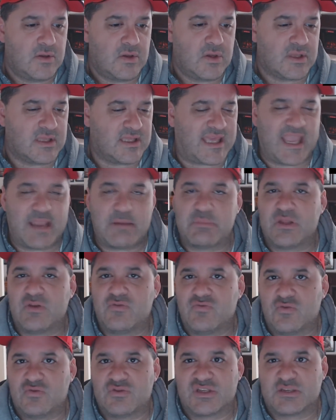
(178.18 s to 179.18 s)
gambling
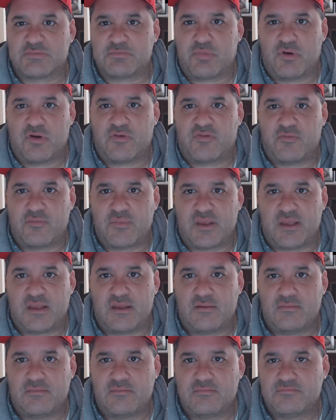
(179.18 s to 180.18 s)
ruins the sport for me.
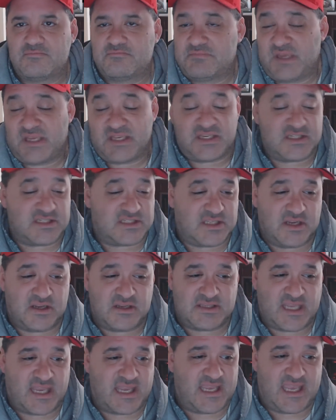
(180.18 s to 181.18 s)
It just
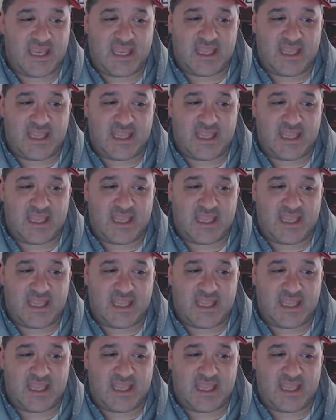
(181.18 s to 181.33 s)
does. I hate